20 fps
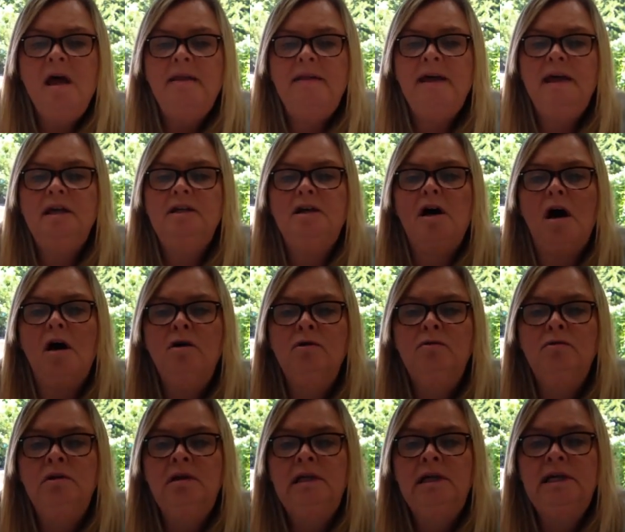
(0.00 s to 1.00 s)
They had
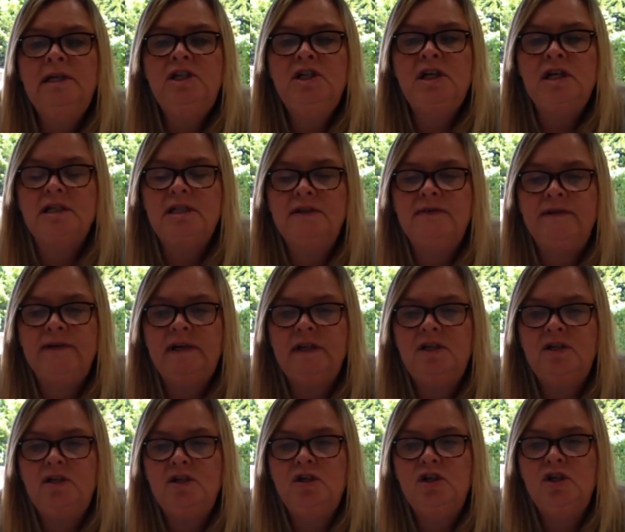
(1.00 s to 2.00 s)
only just
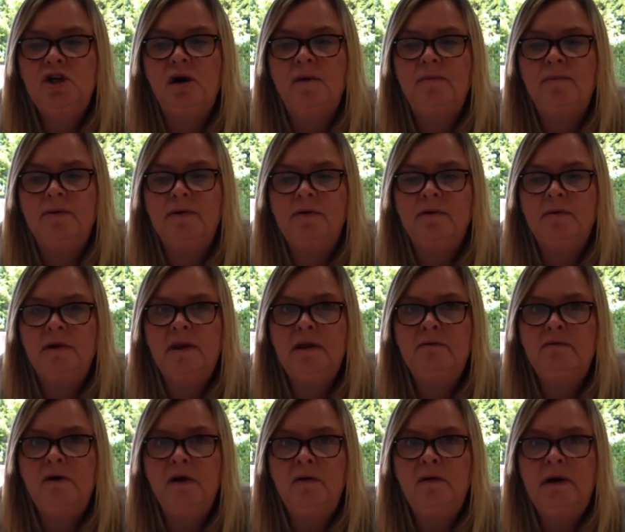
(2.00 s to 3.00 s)
finished the job when the
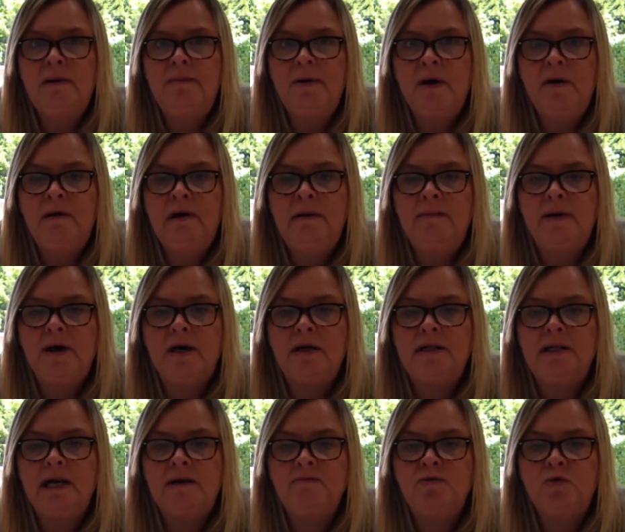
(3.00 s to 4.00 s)
roly-poly
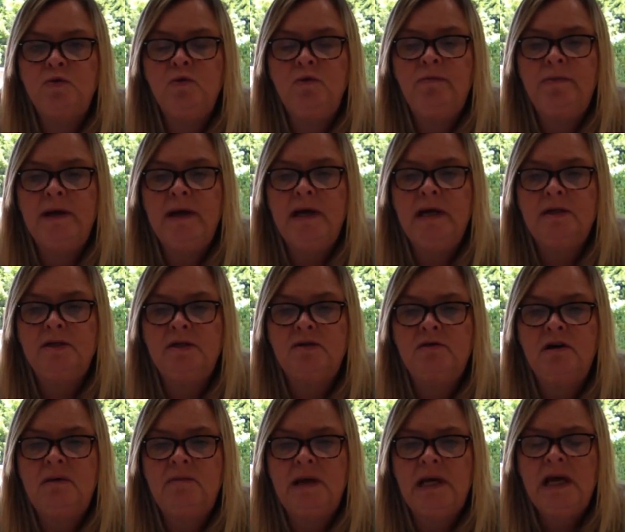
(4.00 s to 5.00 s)
bird came swooping in,
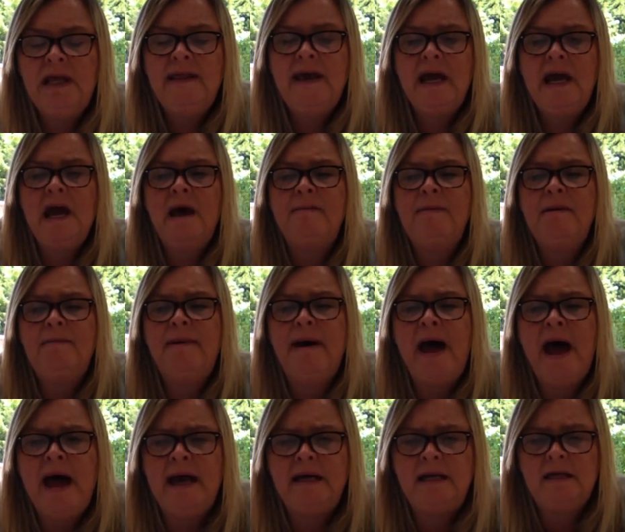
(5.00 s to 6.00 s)
screaming, They're coming
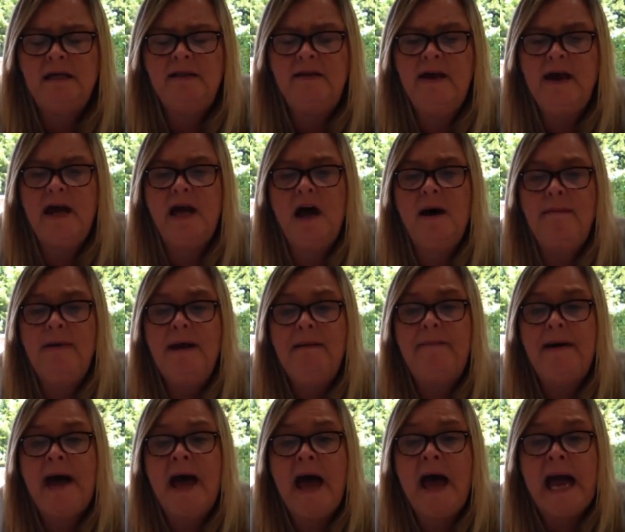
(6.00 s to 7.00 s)
back! They're coming
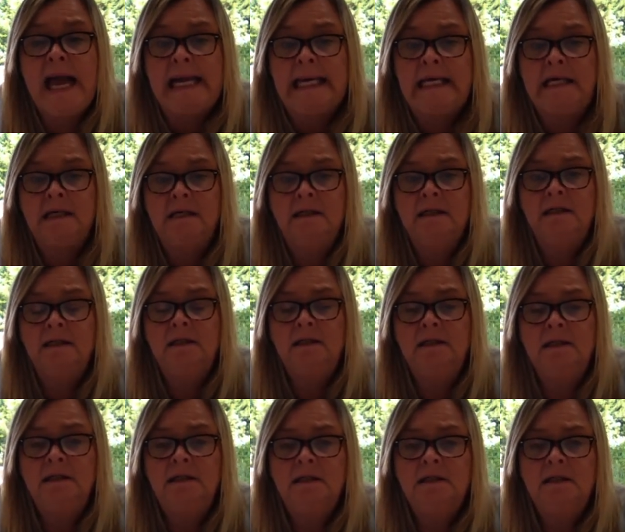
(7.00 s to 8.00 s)
back!
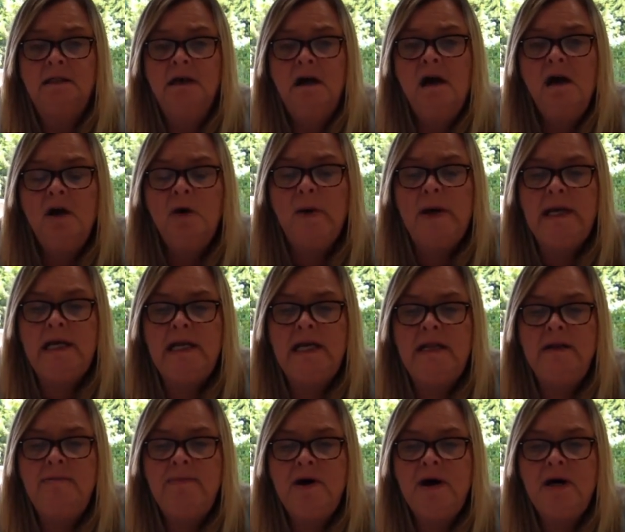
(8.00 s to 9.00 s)
Quickly
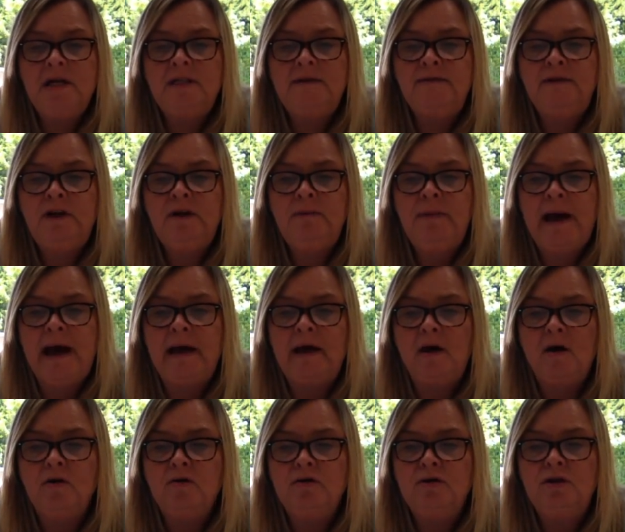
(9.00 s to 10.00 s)
the birds flew
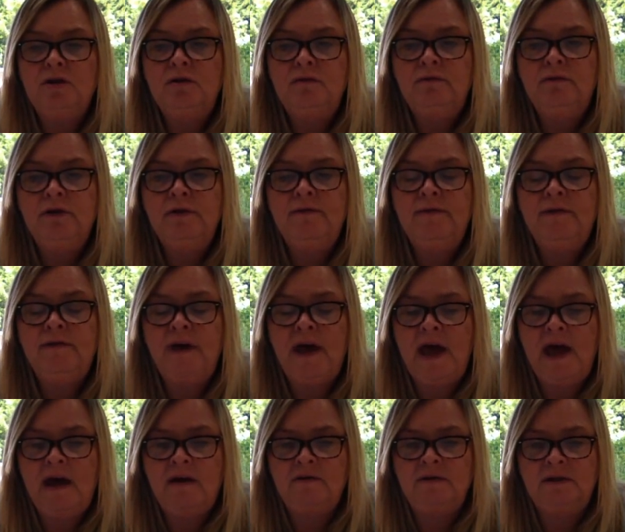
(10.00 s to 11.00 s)
back onto the roof of the
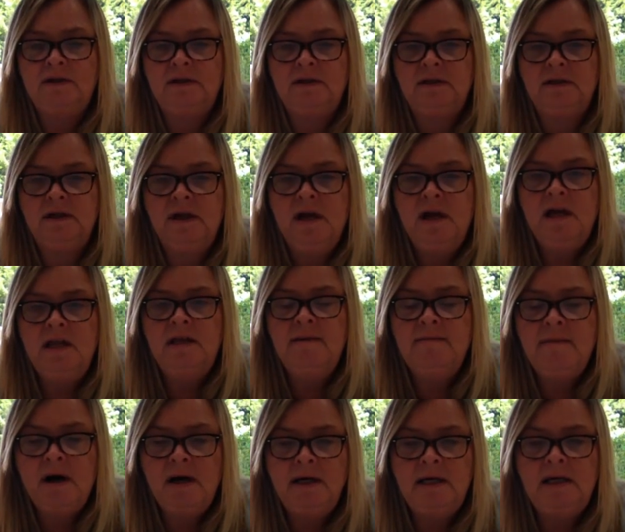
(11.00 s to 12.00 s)
house. The
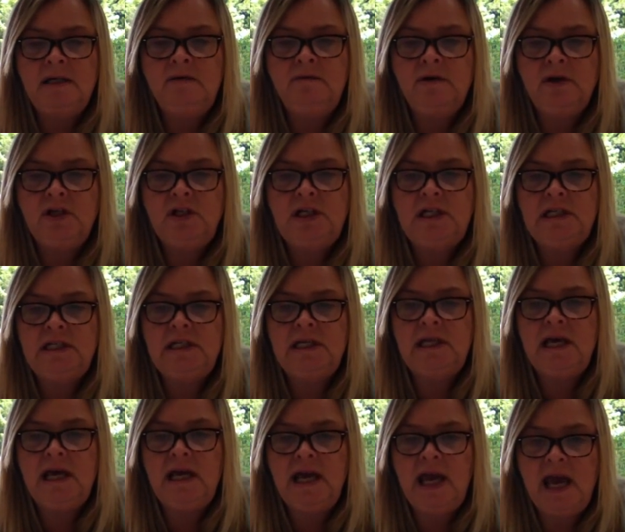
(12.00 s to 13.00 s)
monkeys rushed into
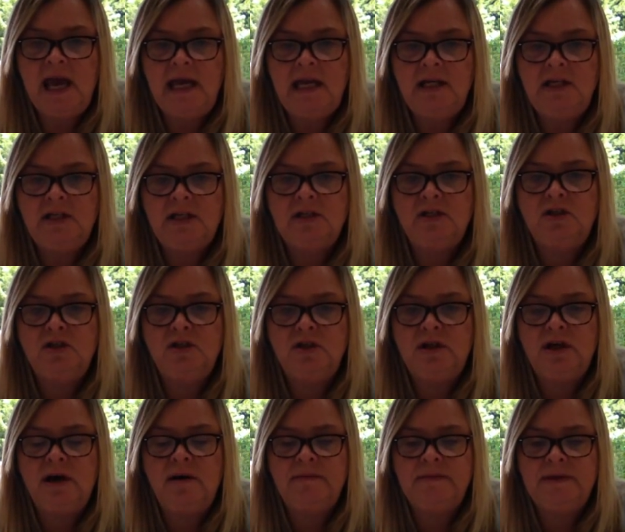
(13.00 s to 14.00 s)
their cage and
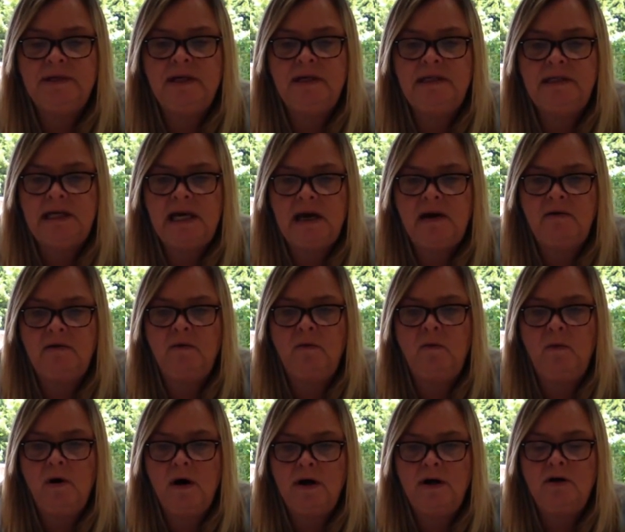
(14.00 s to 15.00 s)
stood upside down,
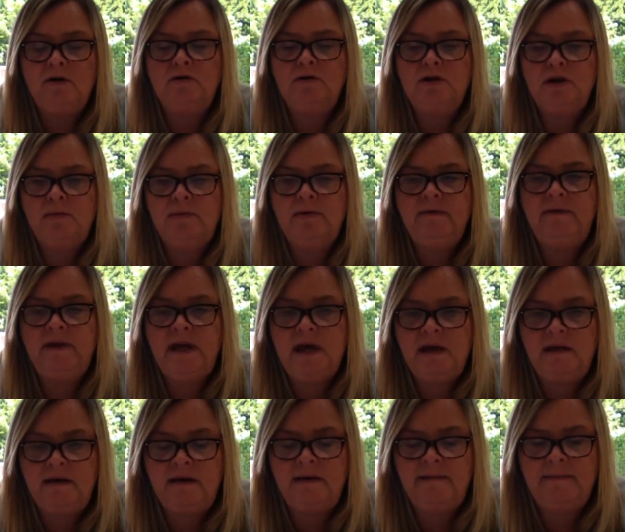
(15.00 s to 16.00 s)
one on top of the
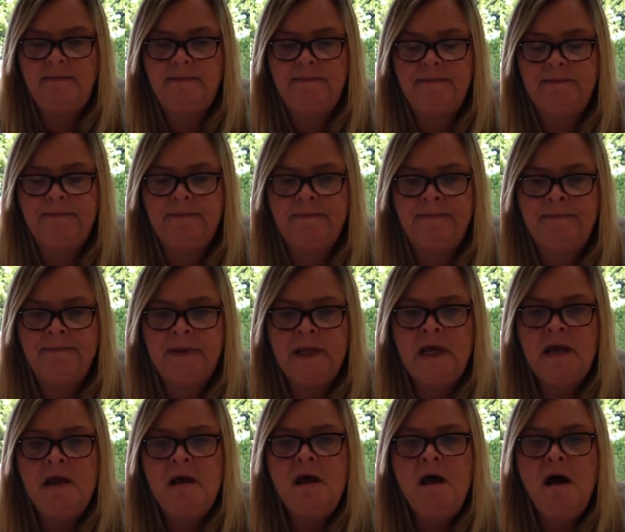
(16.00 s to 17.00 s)
other.
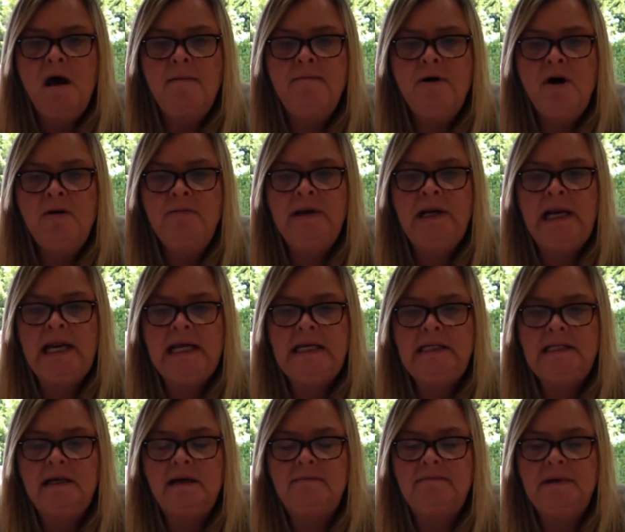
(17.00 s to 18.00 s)
A moment
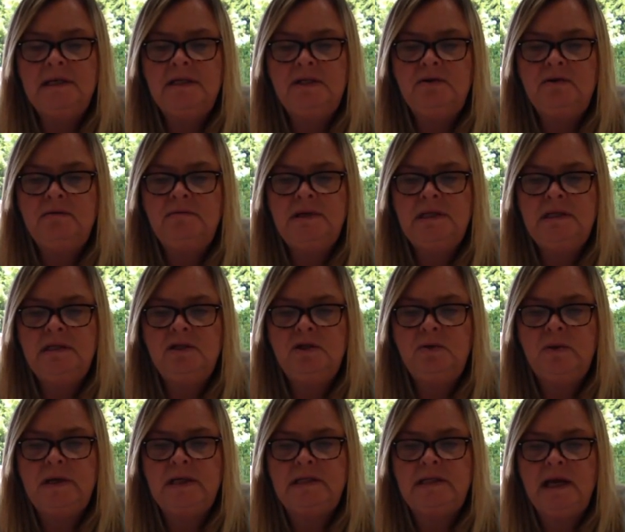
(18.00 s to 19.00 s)
later, Mr. and Mrs.
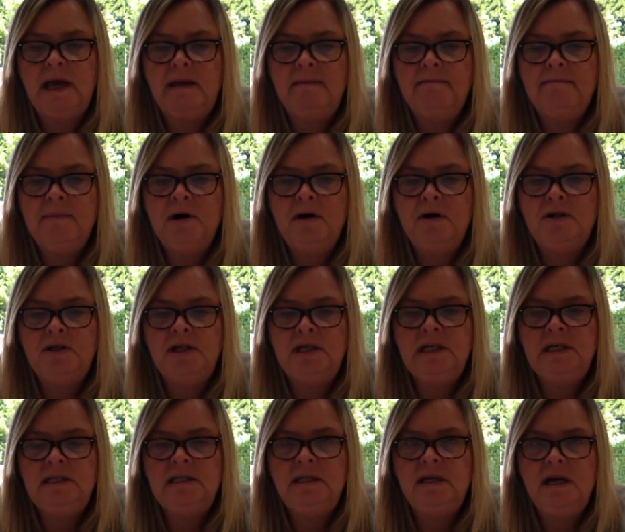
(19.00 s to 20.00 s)
Twits came marching
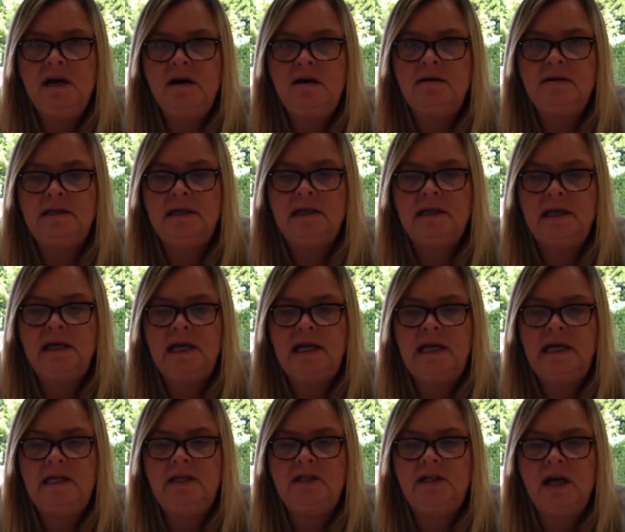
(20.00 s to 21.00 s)
into the garden,
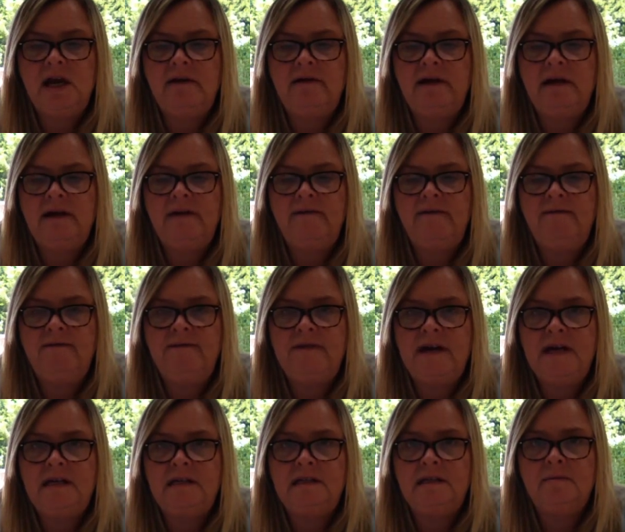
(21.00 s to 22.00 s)
each carrying a
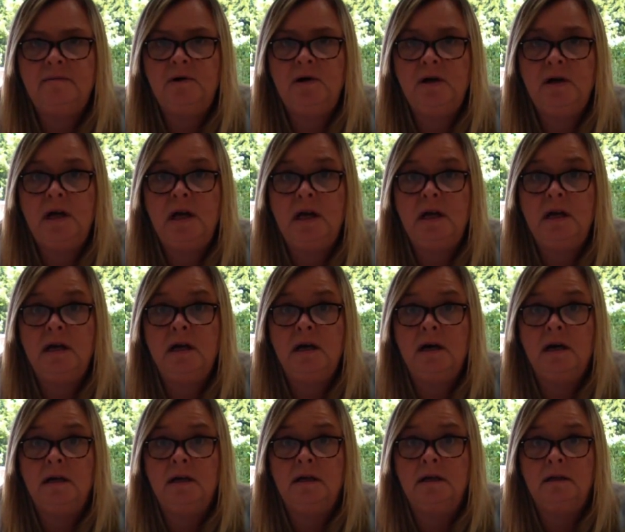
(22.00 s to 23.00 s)
fearsome-looking
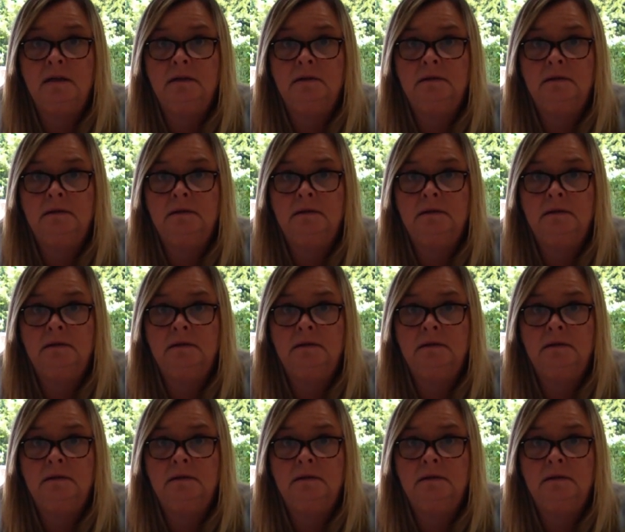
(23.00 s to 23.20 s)
gun.